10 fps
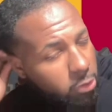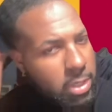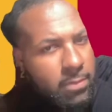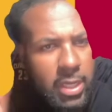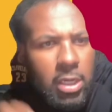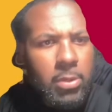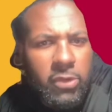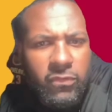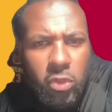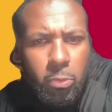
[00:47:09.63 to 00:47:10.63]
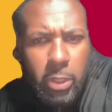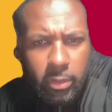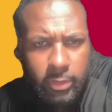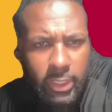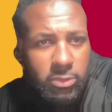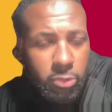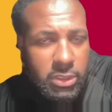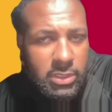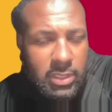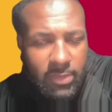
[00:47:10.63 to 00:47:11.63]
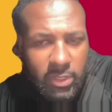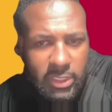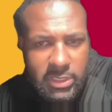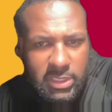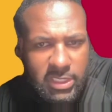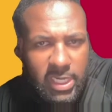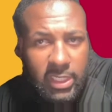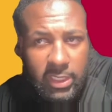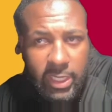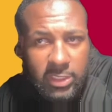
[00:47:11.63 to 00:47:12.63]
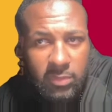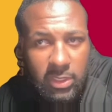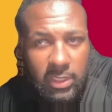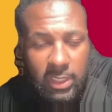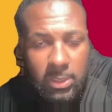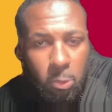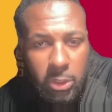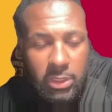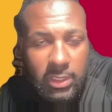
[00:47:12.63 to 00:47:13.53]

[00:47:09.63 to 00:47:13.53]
coming off a good win. Yes, wasn't sloppy against Cincinnati, yes, but did he get the win?